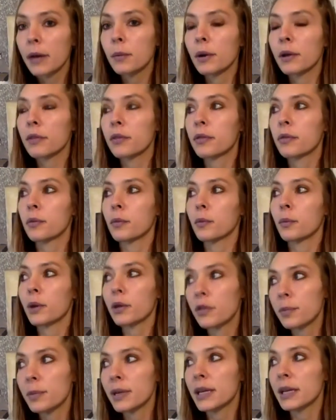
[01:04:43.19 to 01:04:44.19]

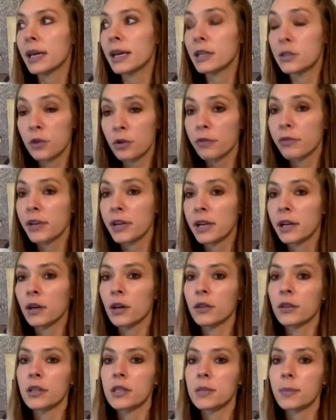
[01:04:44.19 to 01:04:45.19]
with me intervening
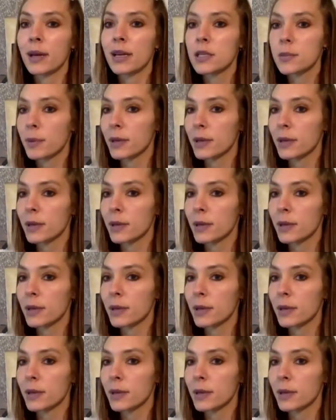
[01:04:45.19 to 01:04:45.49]
on the space,